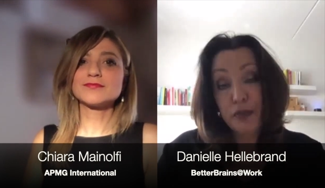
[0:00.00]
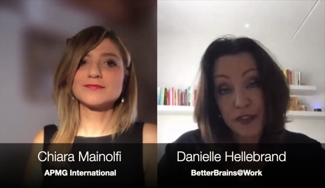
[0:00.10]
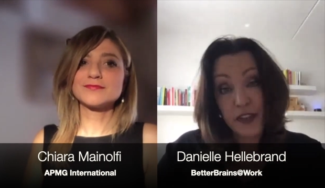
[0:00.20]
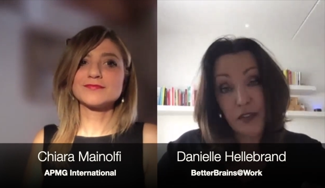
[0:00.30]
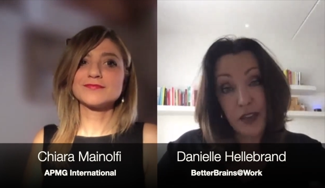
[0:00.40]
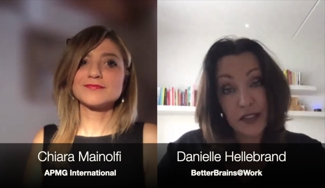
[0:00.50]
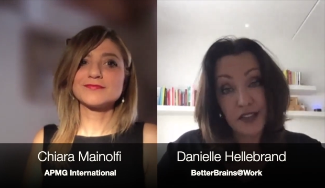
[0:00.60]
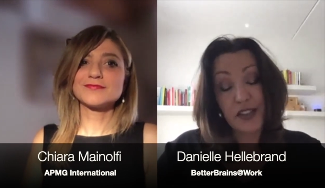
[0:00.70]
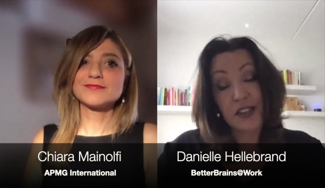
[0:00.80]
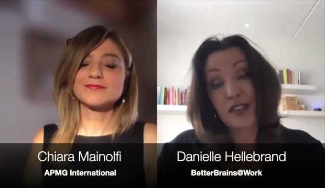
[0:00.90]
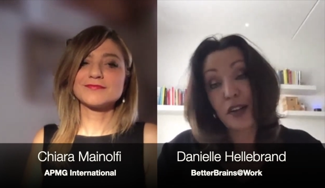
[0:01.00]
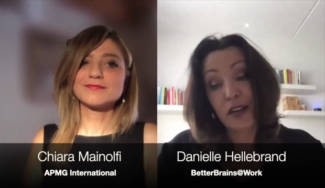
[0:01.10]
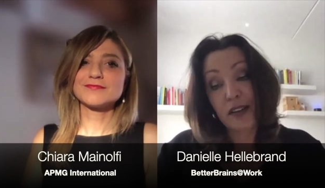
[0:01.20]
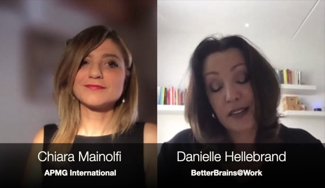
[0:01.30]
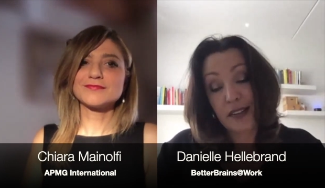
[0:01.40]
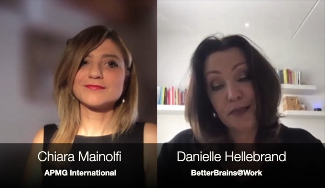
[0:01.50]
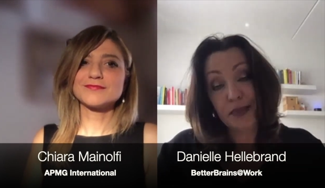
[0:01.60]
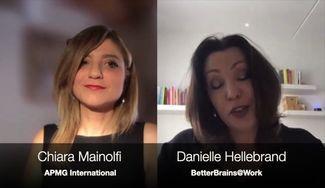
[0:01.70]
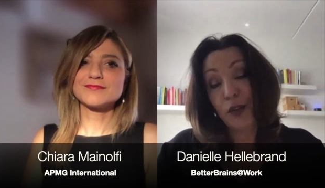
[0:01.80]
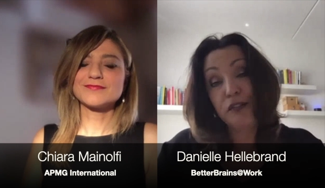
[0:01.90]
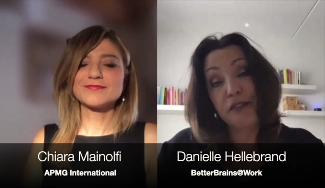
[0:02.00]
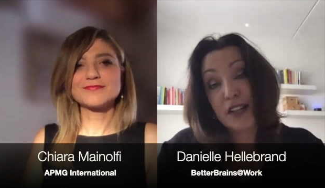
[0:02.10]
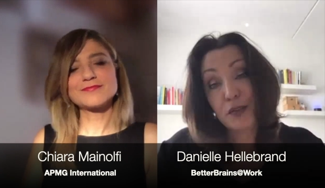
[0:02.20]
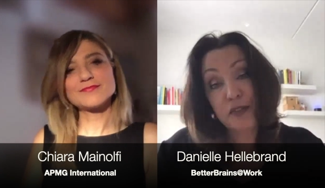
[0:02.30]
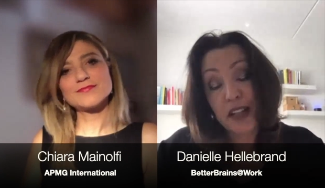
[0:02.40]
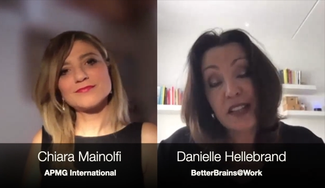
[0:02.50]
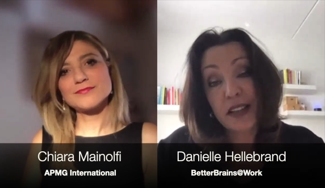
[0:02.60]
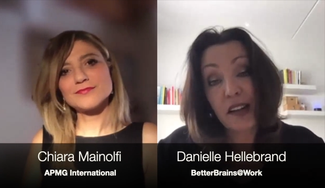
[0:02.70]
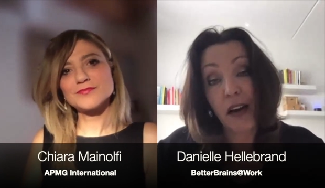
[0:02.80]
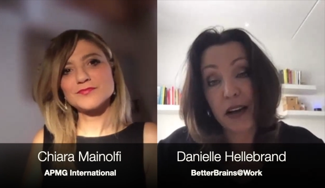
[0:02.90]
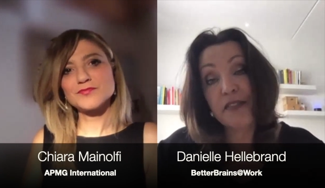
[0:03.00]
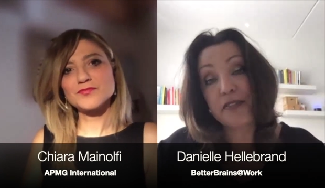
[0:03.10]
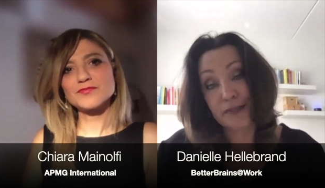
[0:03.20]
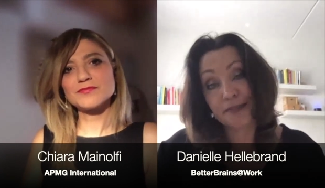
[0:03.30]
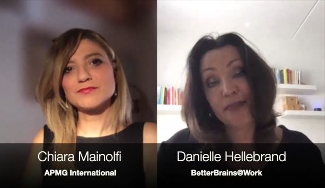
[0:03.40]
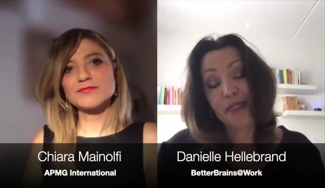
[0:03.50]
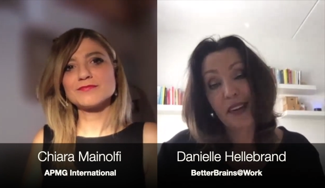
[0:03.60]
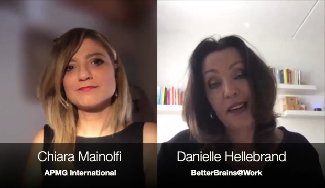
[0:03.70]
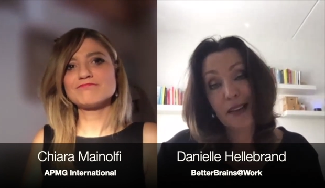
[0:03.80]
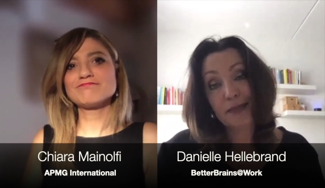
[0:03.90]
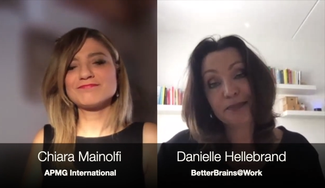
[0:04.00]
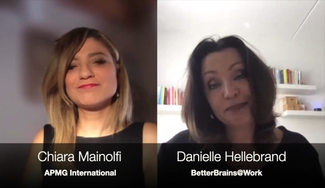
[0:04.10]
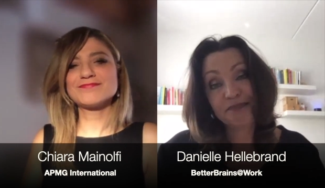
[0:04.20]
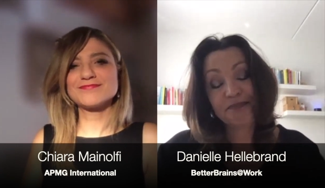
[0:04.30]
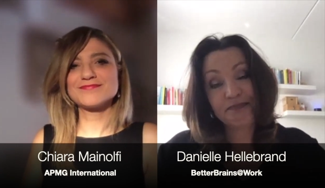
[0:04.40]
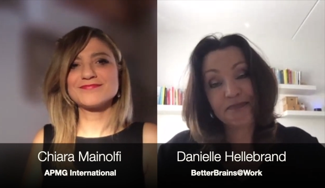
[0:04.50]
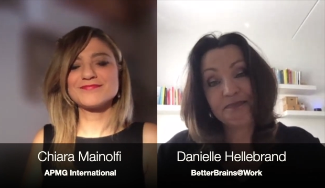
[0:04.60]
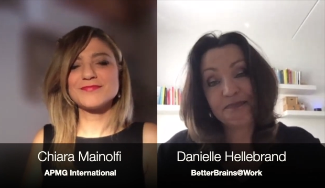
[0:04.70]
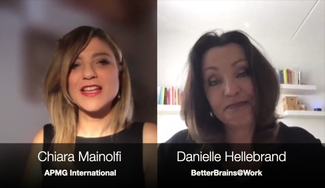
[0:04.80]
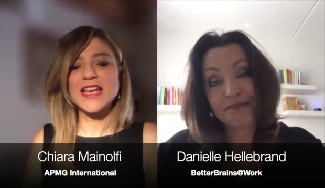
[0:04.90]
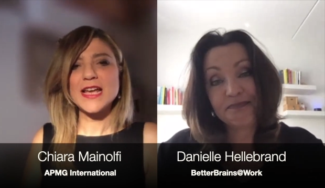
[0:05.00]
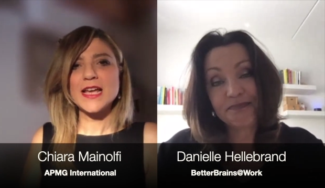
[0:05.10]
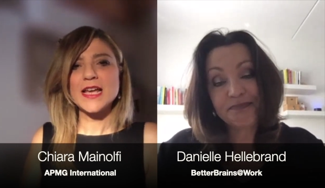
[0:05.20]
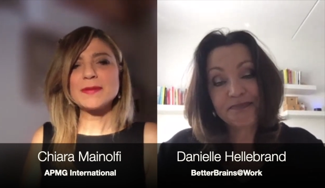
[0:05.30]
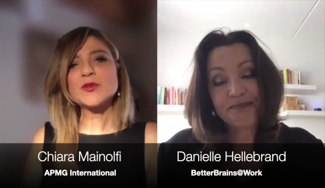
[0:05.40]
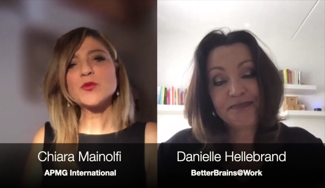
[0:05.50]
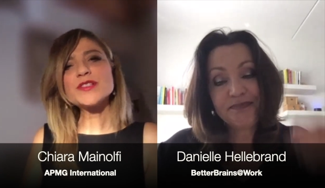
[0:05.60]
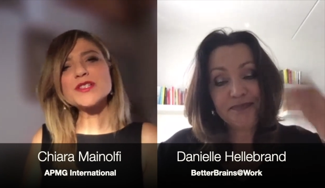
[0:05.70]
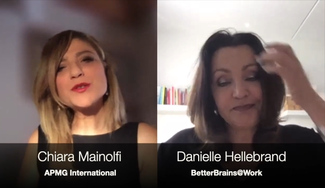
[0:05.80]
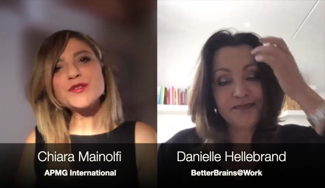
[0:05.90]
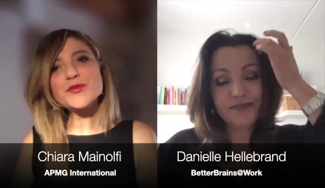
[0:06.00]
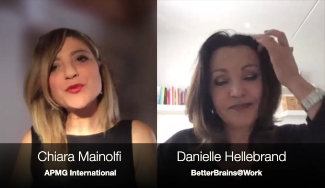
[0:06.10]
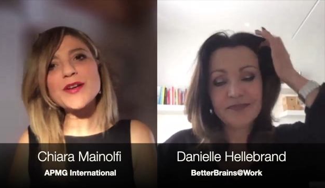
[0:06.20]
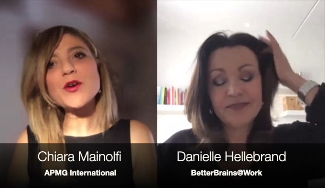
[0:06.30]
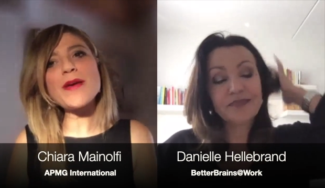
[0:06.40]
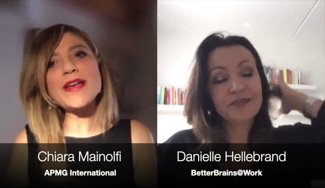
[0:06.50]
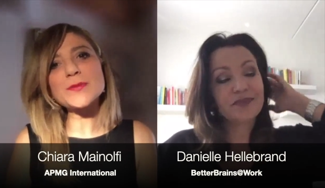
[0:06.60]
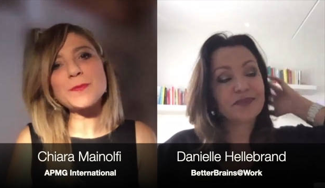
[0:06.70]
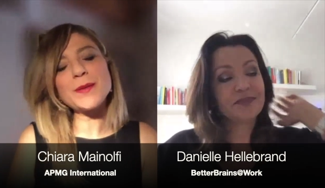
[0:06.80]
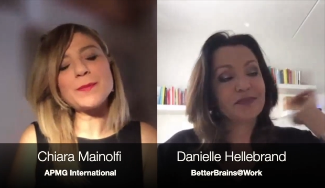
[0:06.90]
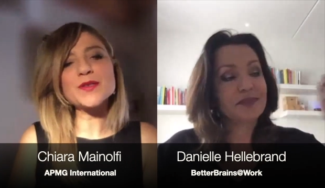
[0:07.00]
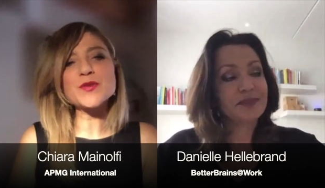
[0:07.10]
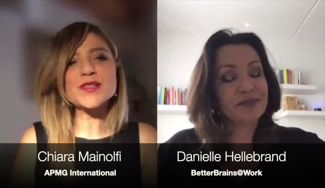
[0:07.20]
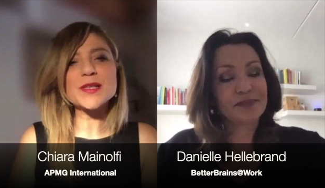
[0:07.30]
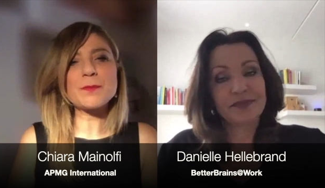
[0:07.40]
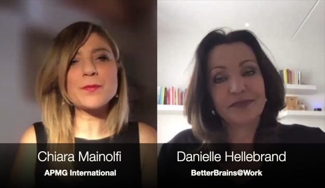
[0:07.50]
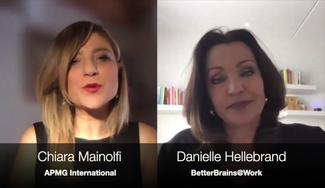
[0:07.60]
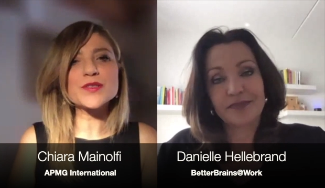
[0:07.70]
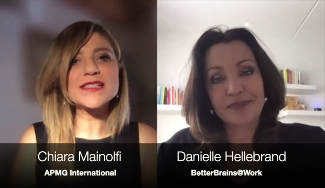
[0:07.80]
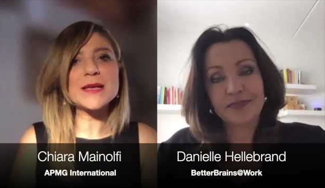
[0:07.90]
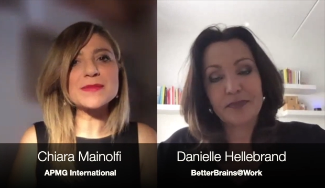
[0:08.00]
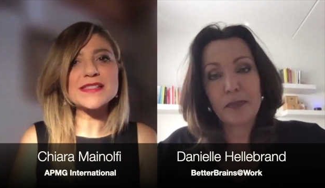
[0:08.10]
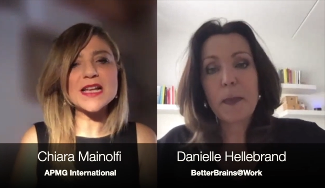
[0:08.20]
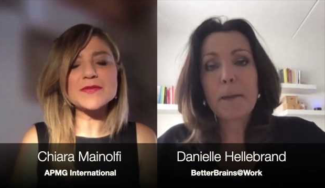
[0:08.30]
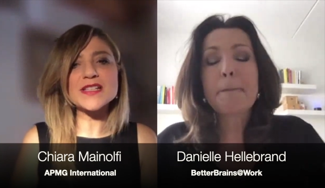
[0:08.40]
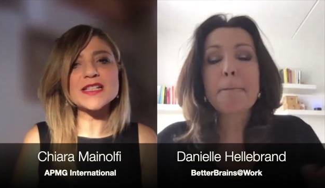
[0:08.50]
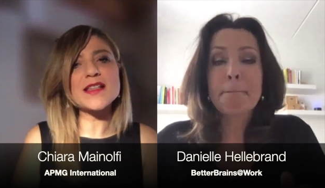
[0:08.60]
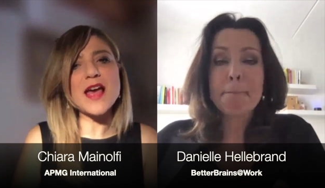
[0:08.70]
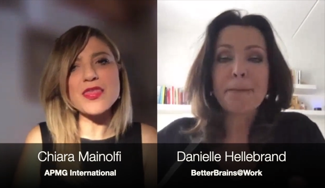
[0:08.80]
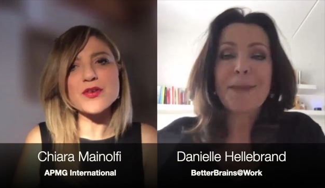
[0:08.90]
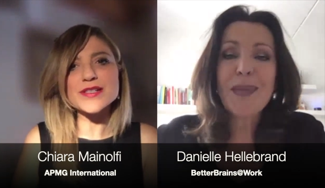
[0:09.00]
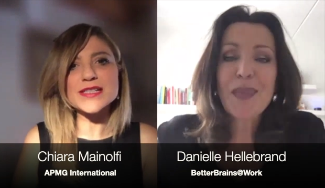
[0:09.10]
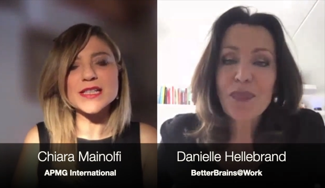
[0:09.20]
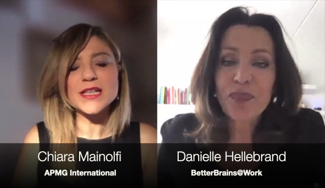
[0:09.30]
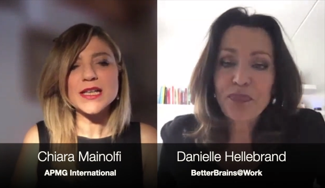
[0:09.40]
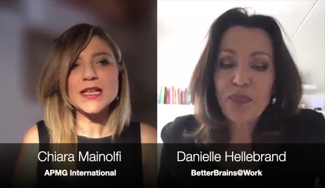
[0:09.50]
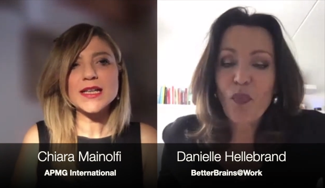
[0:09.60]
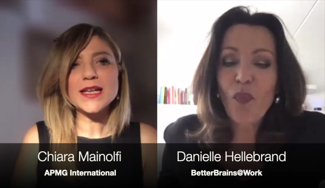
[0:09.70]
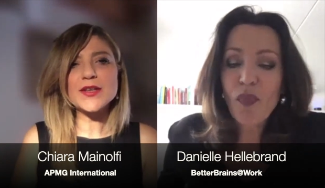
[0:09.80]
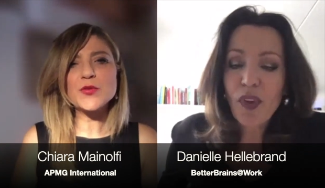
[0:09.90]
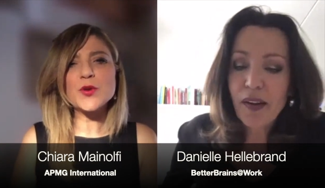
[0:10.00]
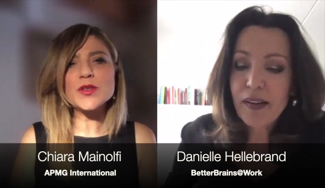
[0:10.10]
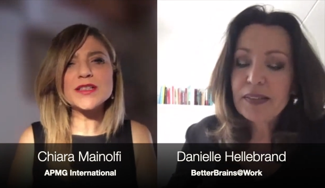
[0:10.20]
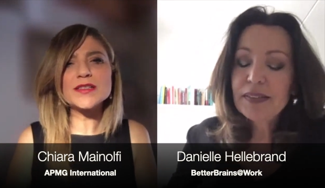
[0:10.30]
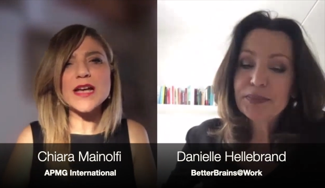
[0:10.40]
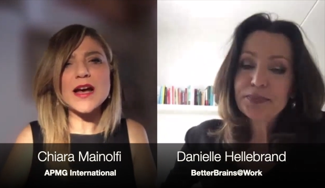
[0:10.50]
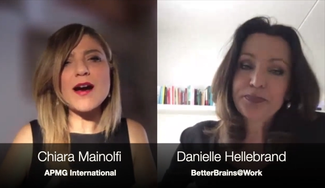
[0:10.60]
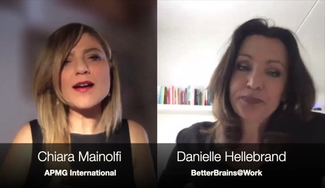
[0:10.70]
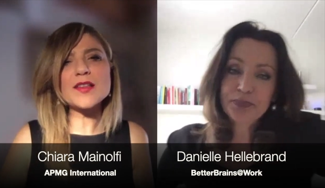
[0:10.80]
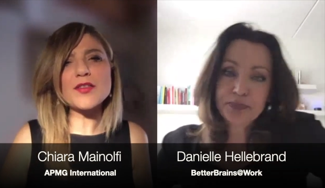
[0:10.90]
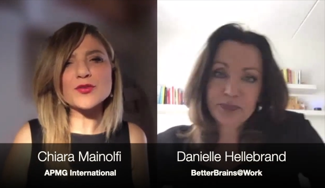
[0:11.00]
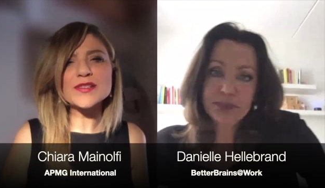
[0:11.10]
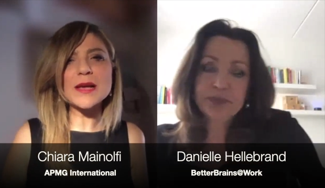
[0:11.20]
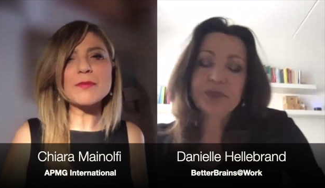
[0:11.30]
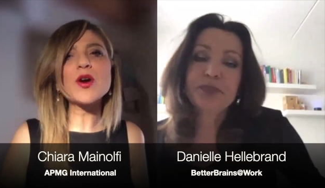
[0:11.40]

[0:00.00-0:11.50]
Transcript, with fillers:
Speaker 1: to feel and see each other, you know, face to face and live. Yeah.
Speaker 2: But what could you recommend people to support themselves and others? Can you walk us